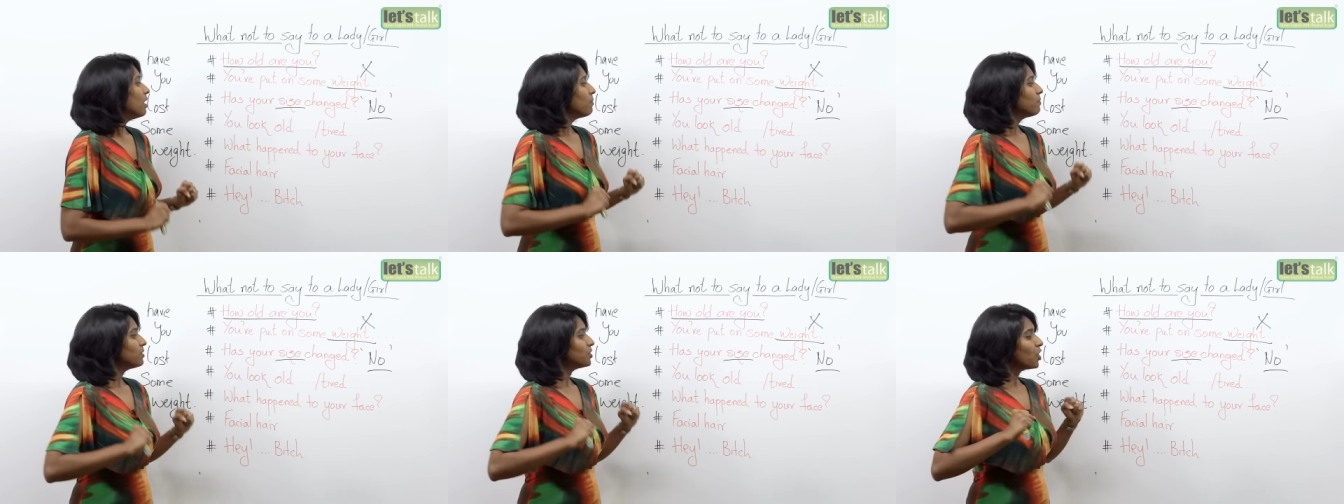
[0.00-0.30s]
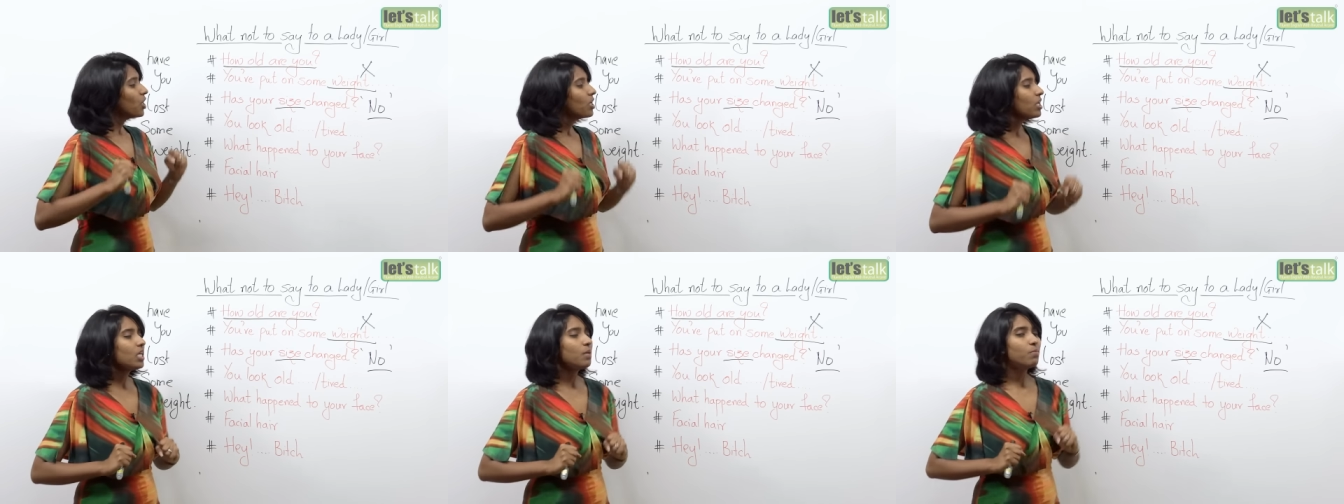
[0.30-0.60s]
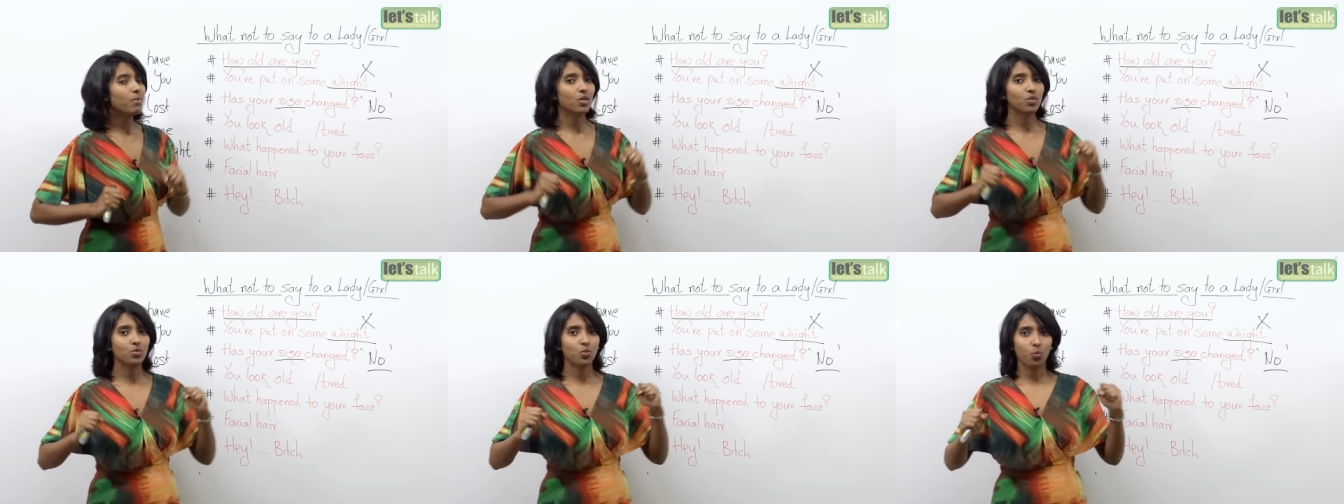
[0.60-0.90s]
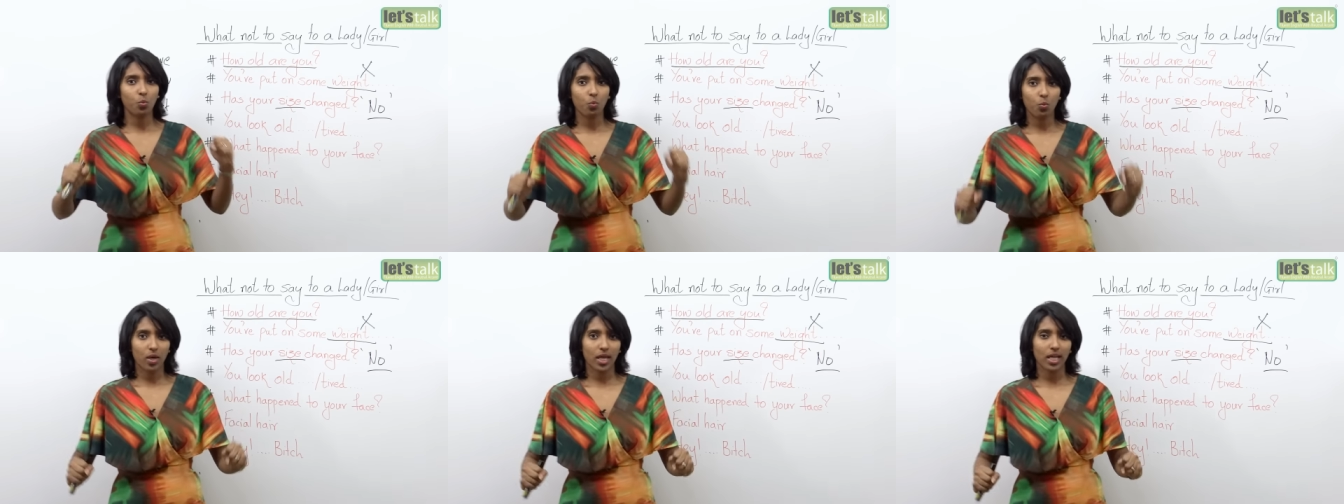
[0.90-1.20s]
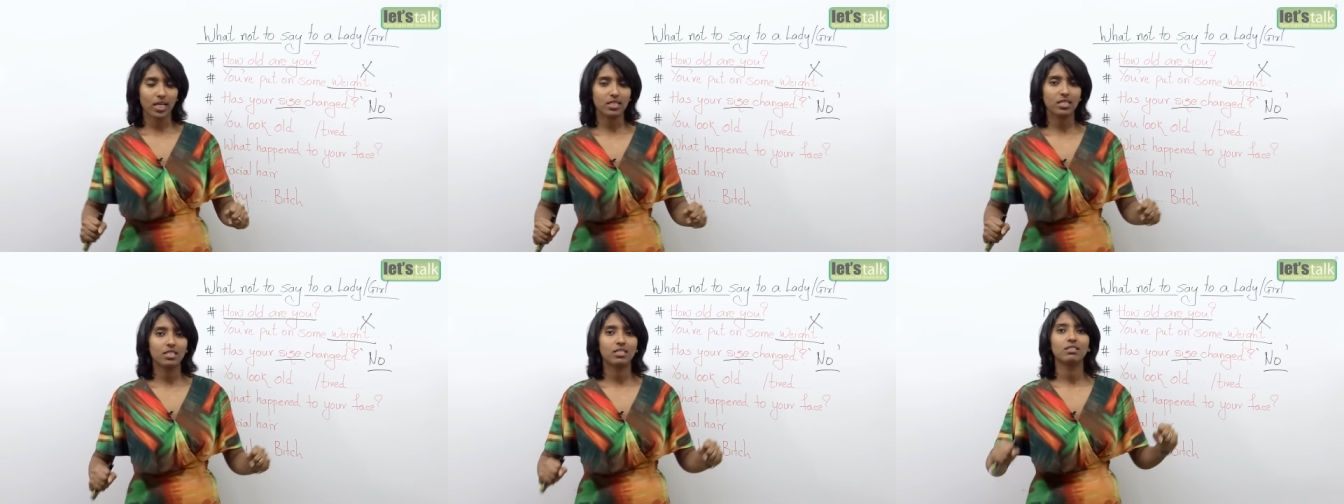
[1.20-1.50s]
But talking about
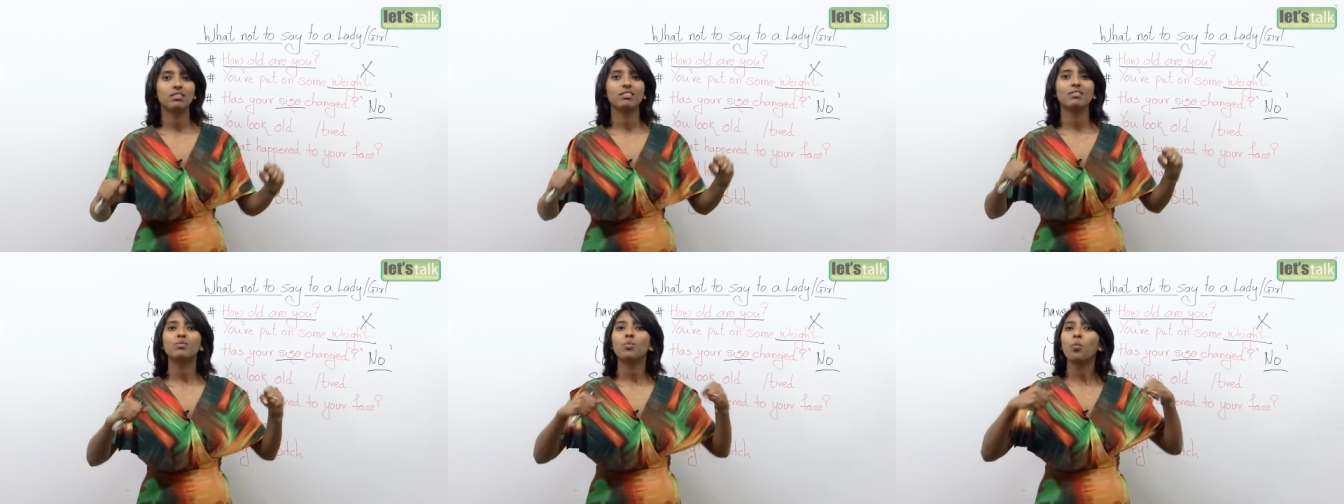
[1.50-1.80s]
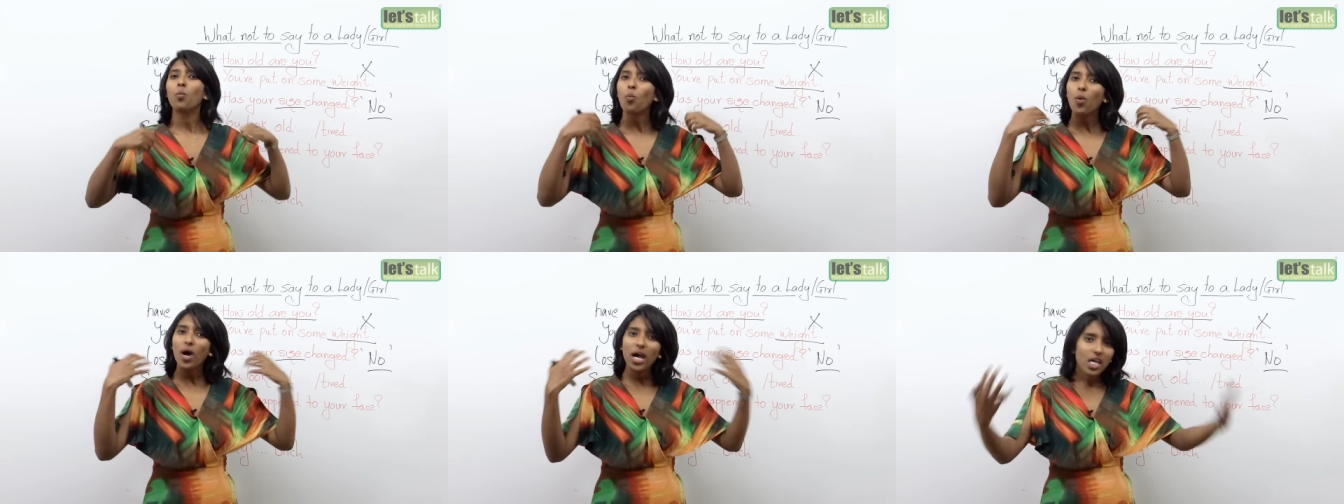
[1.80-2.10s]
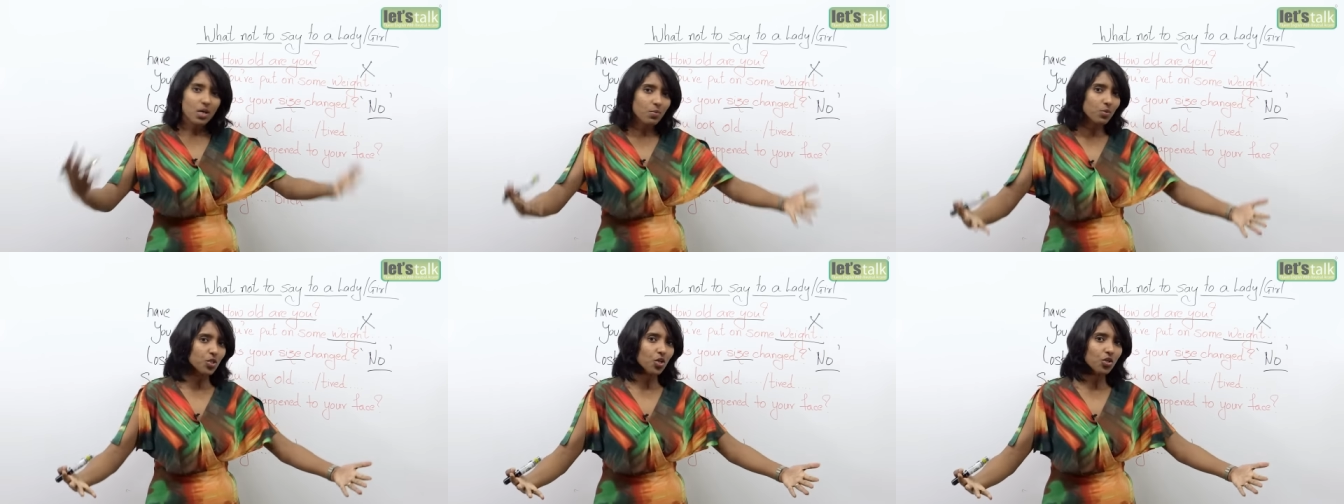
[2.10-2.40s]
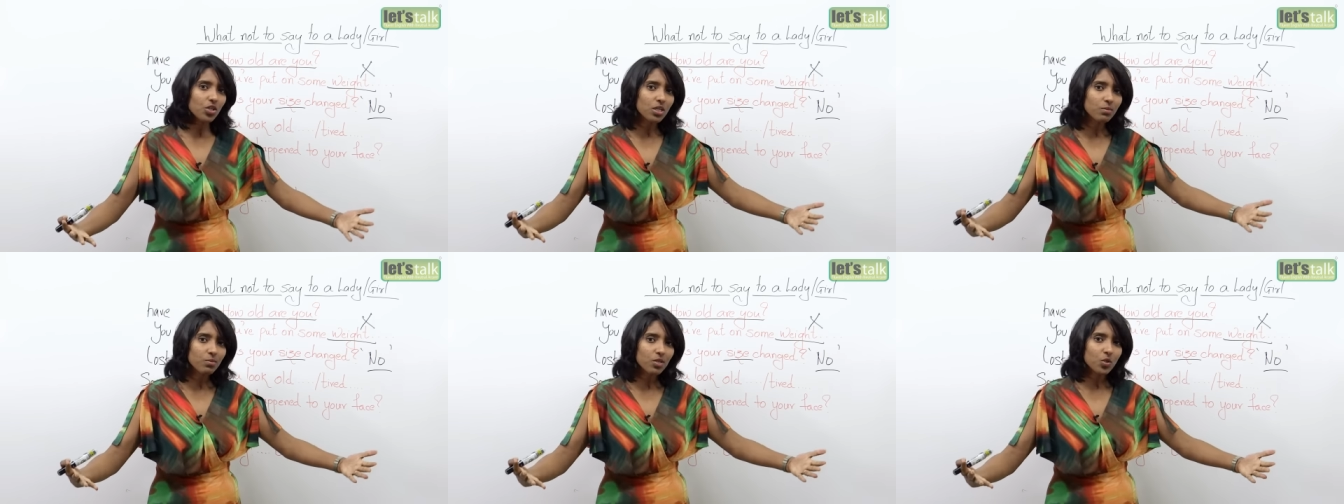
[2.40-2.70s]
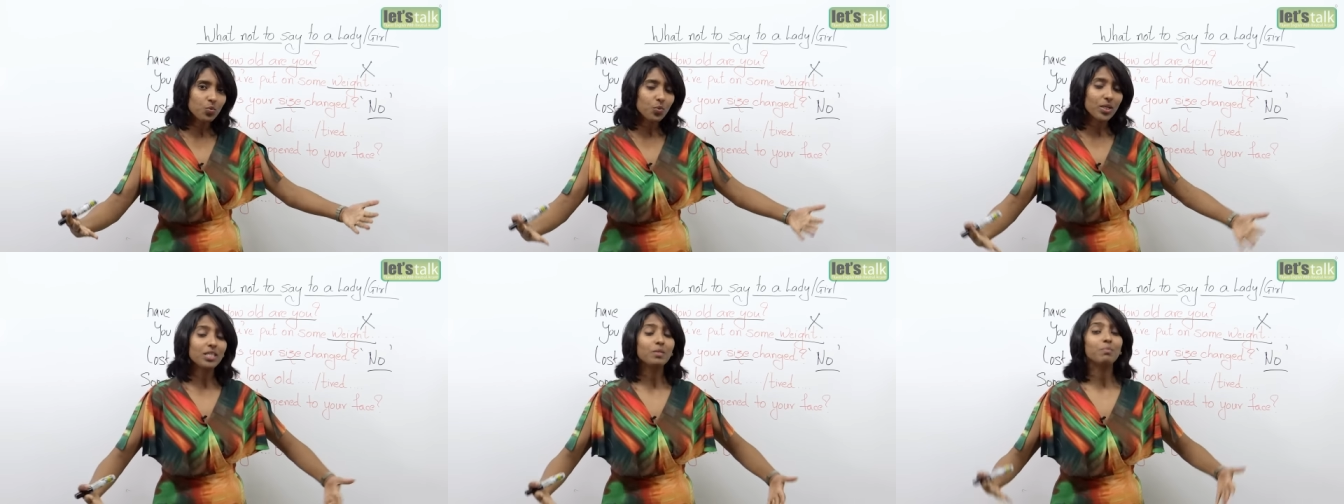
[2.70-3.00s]
weight, why are we talking
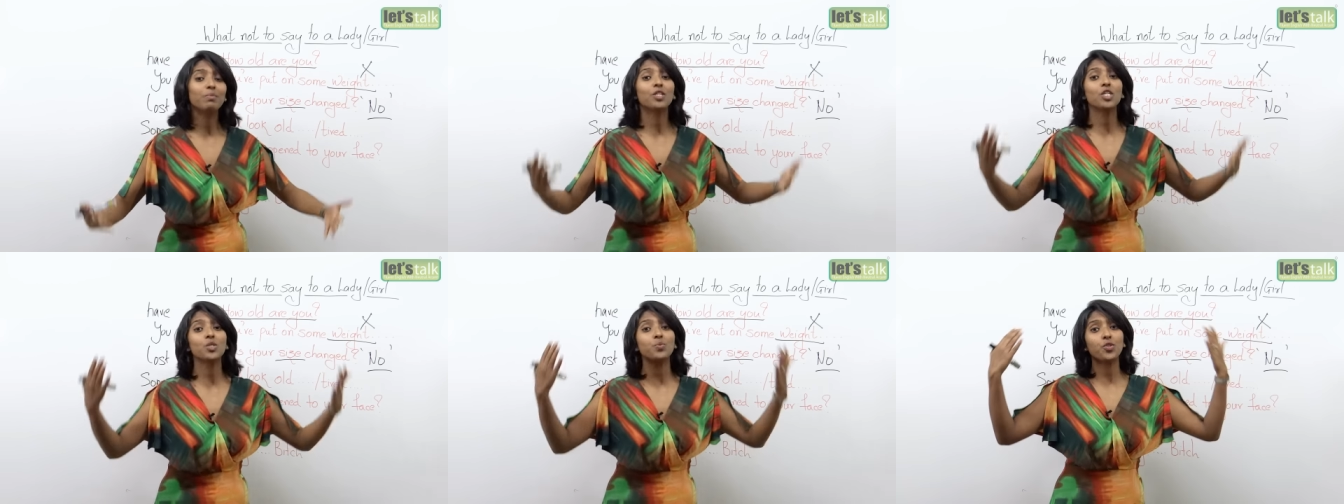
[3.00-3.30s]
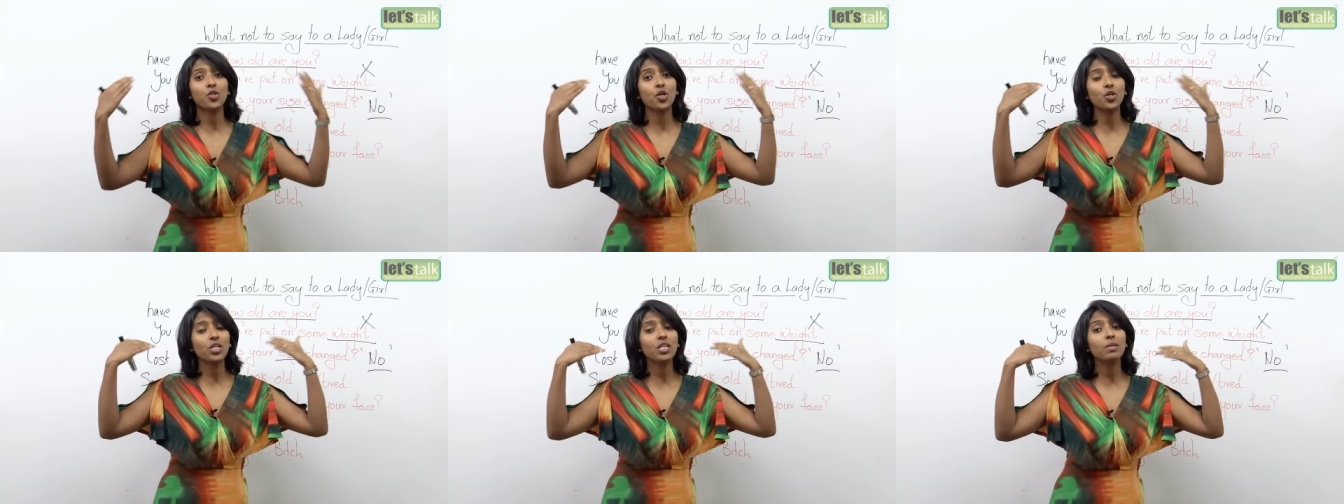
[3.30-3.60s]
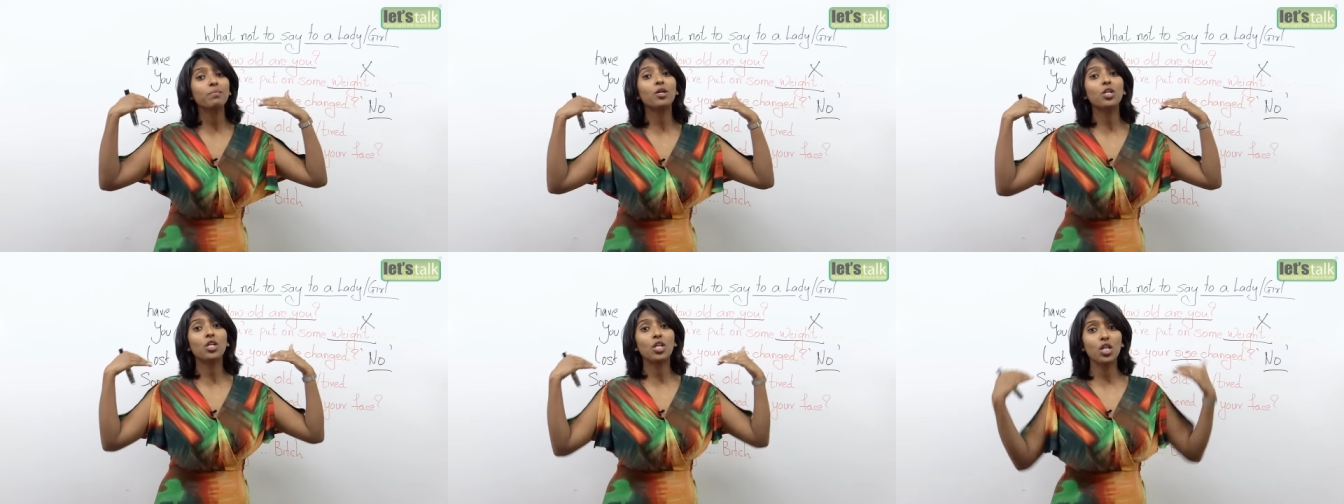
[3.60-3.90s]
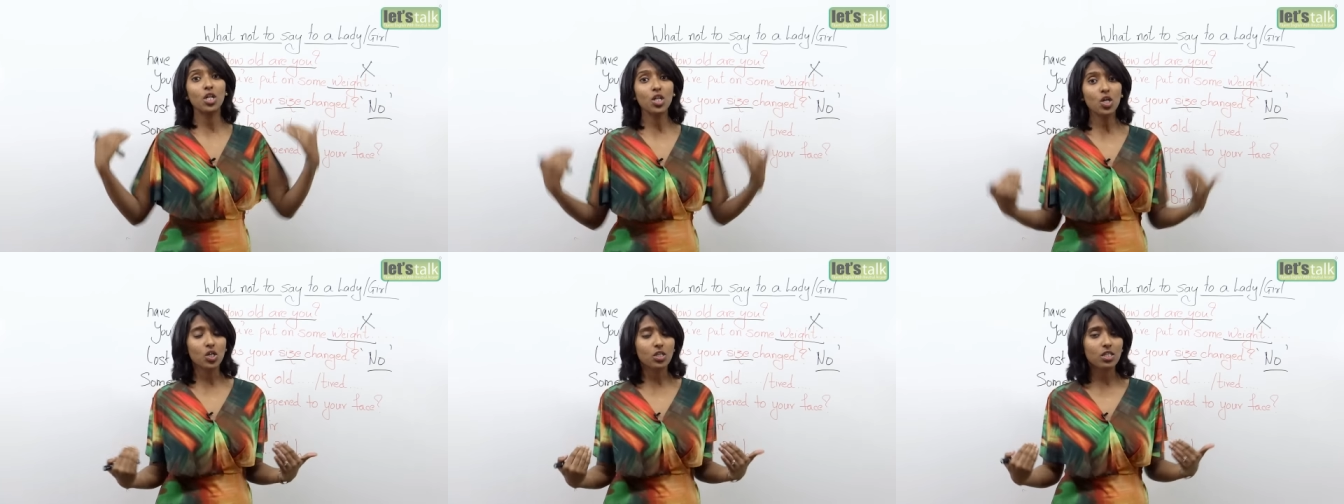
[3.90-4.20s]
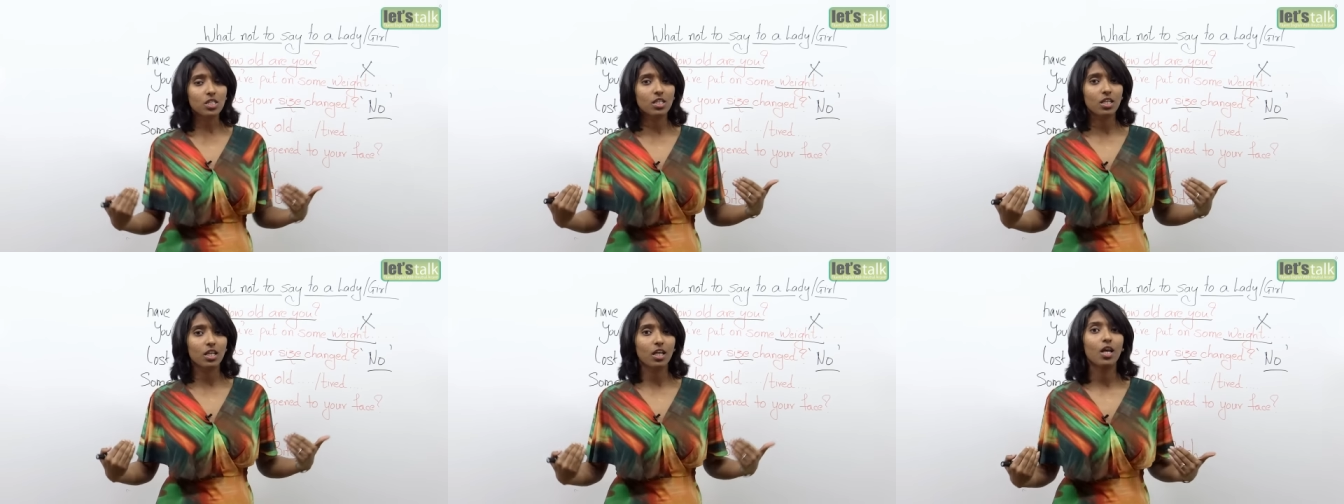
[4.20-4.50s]
about weight? Because we're talking about
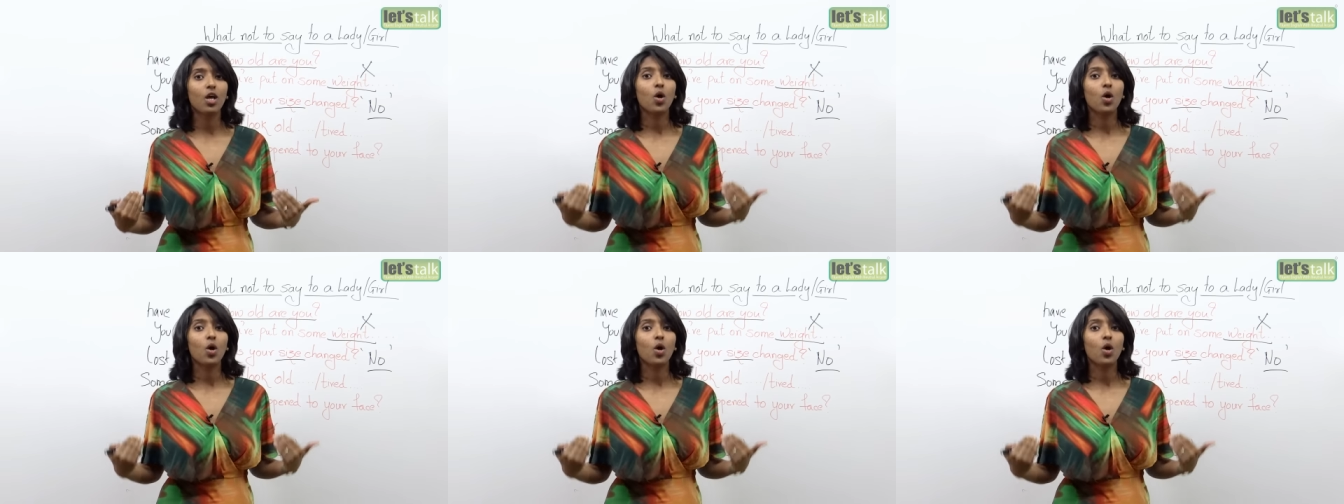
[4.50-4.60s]
looks.